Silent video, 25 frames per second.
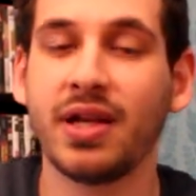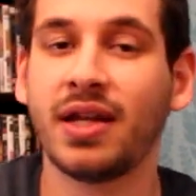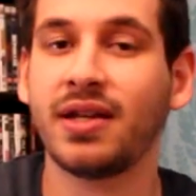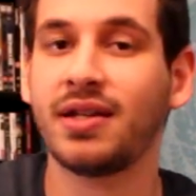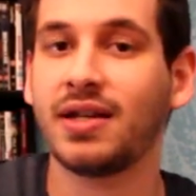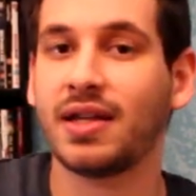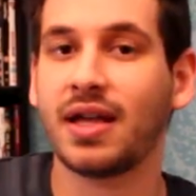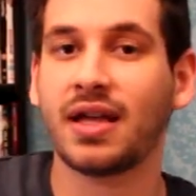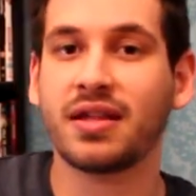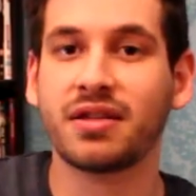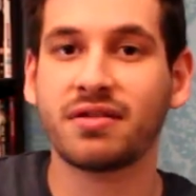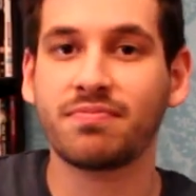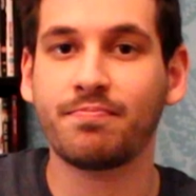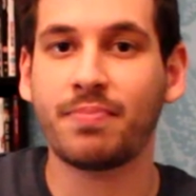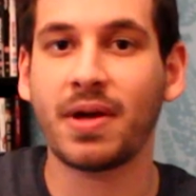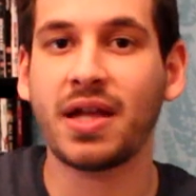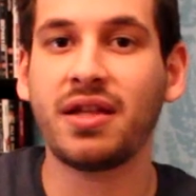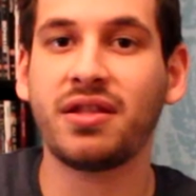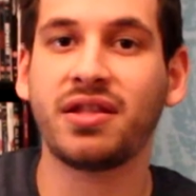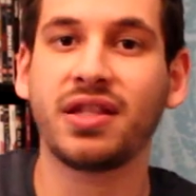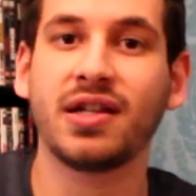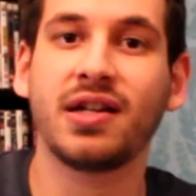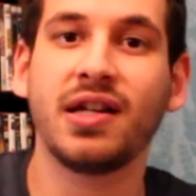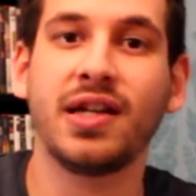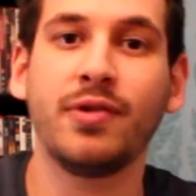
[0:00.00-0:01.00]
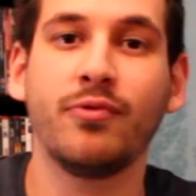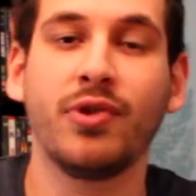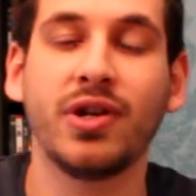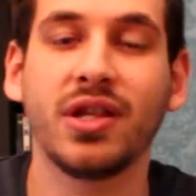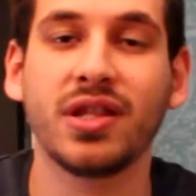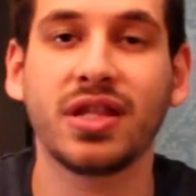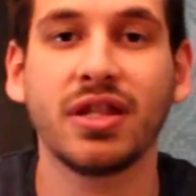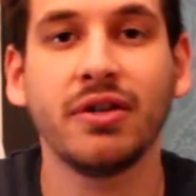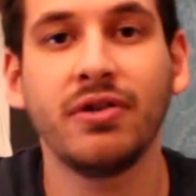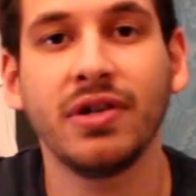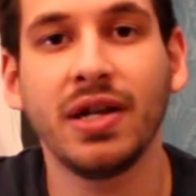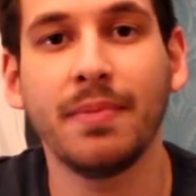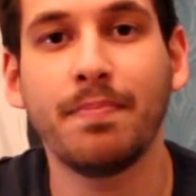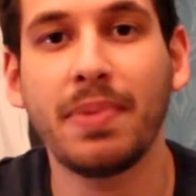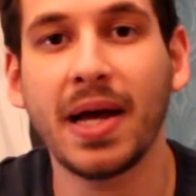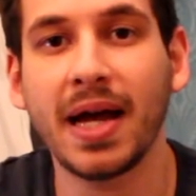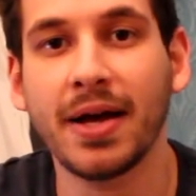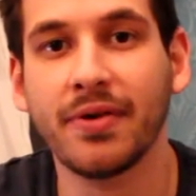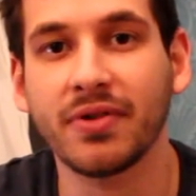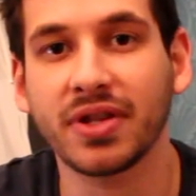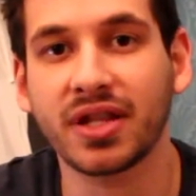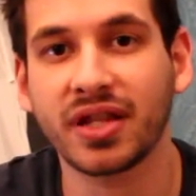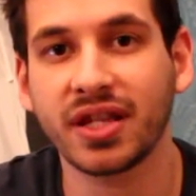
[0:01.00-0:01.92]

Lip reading: And that's basically what it's all about.